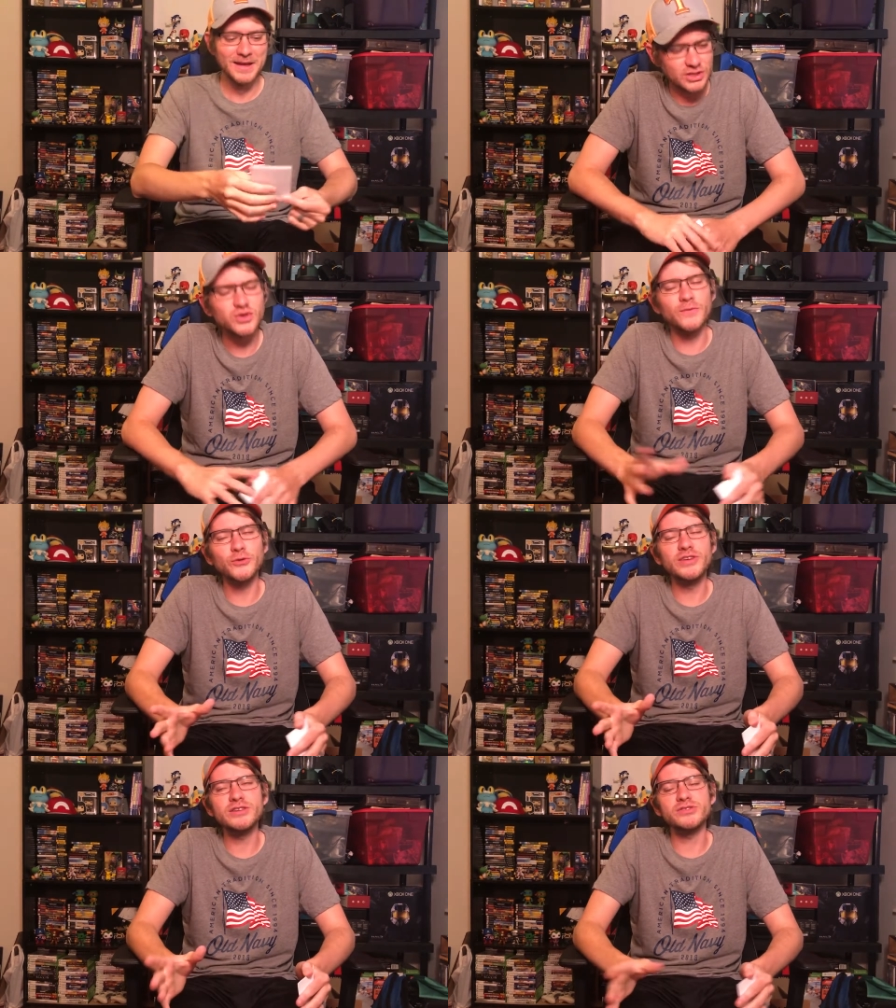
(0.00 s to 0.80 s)
So if your
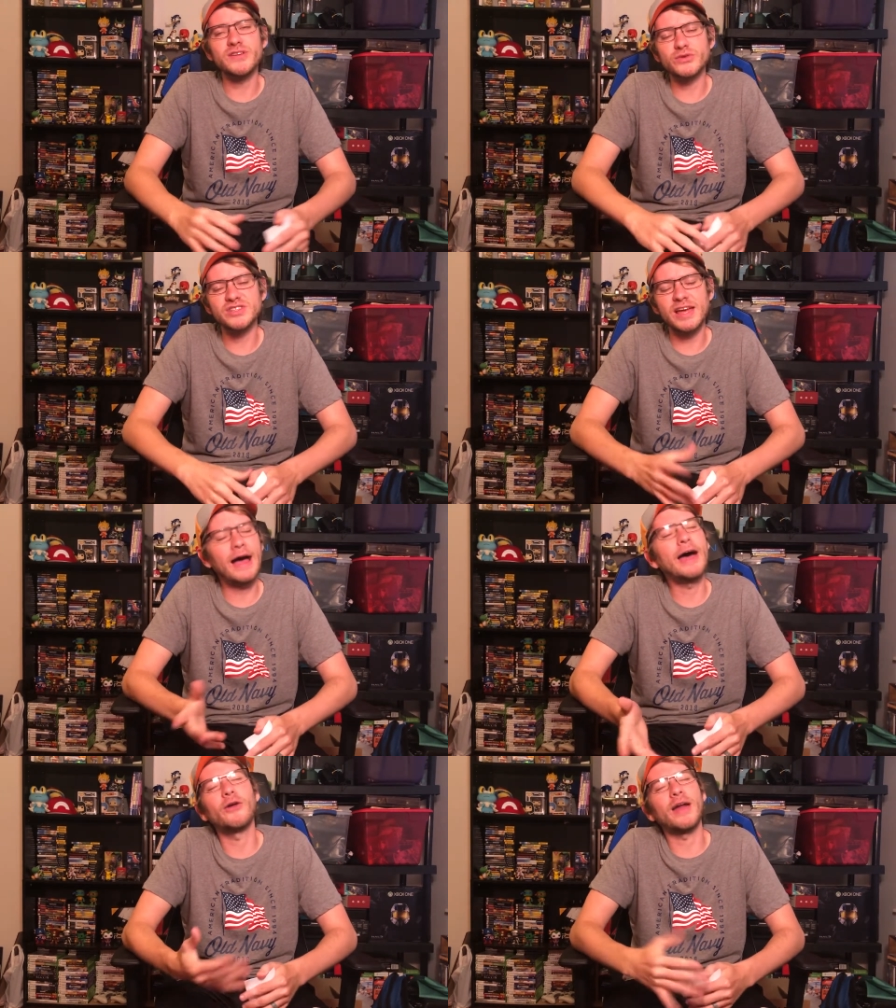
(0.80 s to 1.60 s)
teachers ever say,
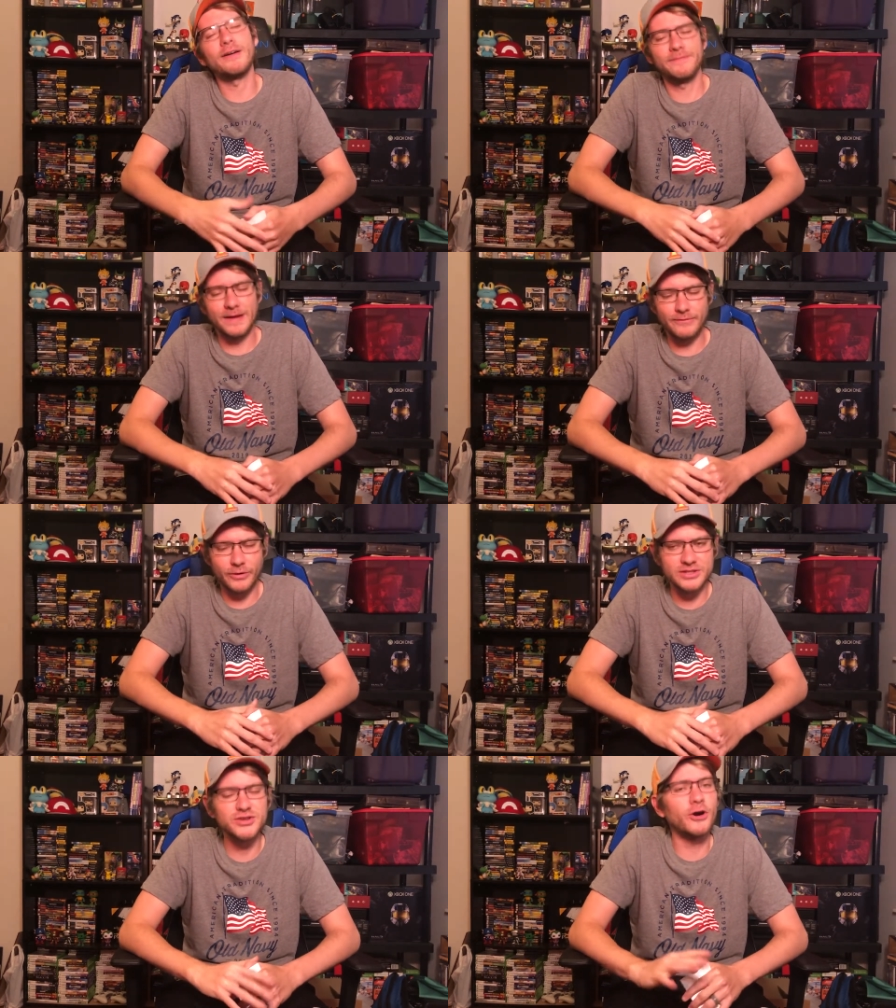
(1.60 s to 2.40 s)
I don't have
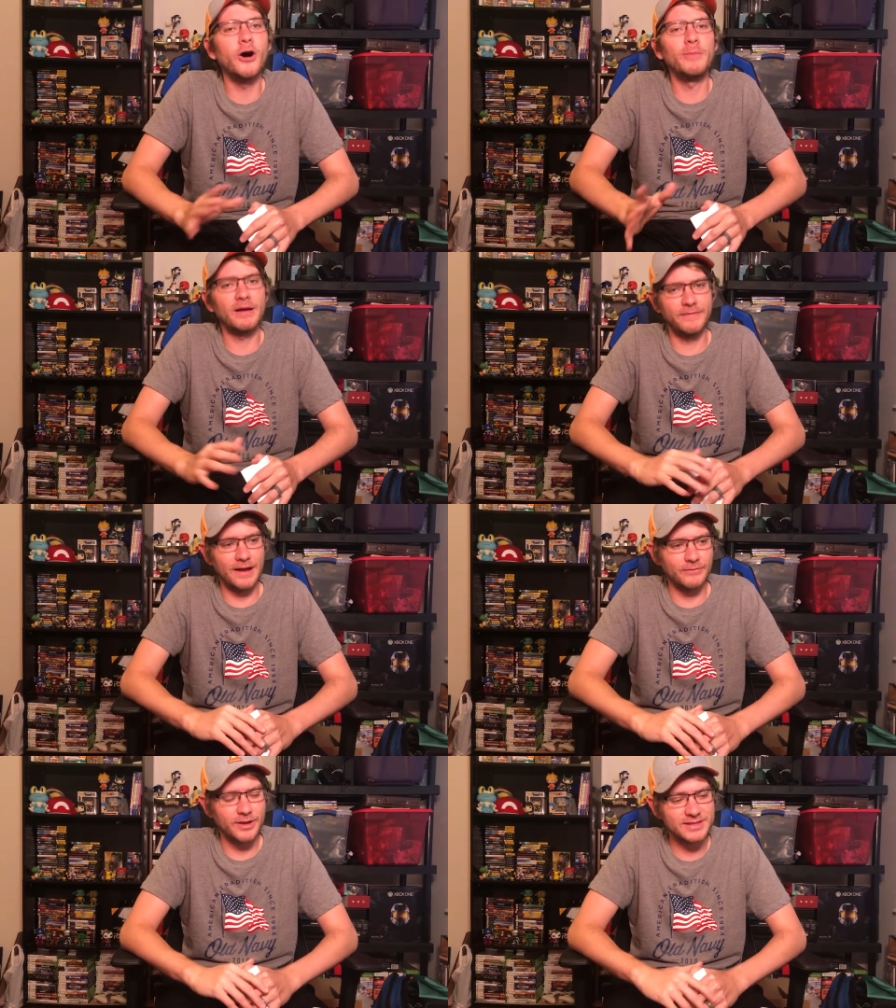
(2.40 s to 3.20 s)
favorites, you're all my
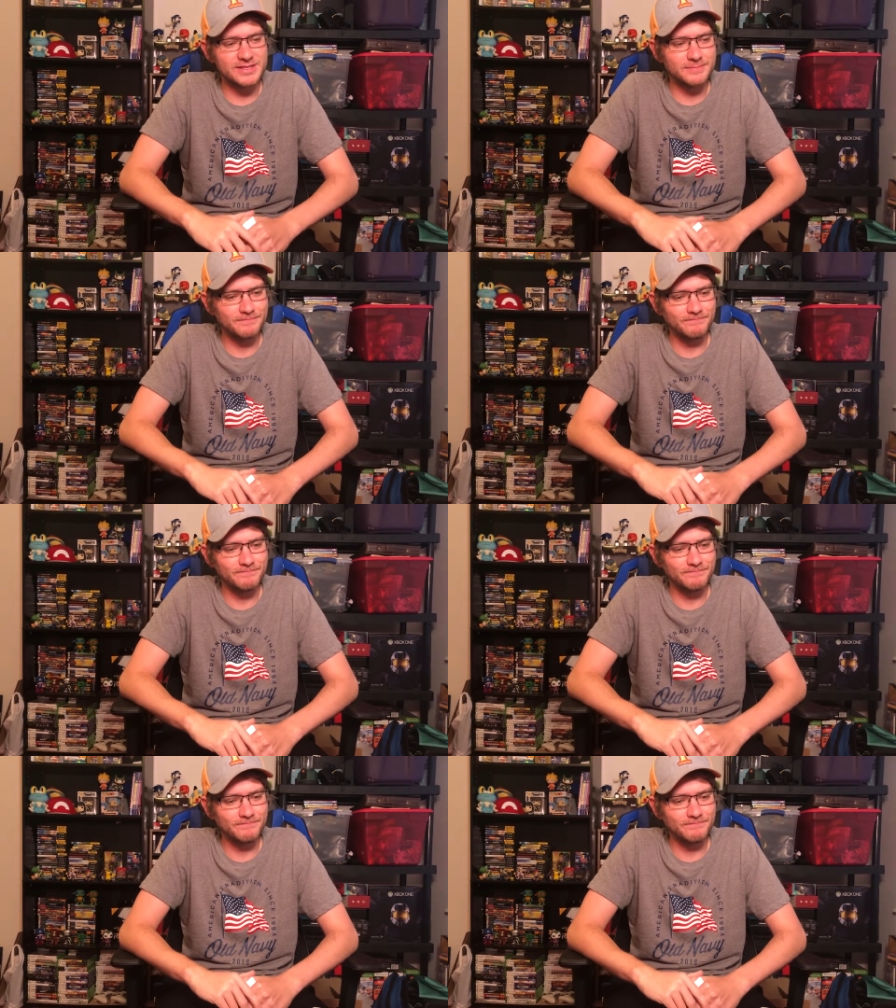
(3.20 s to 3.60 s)
favorites,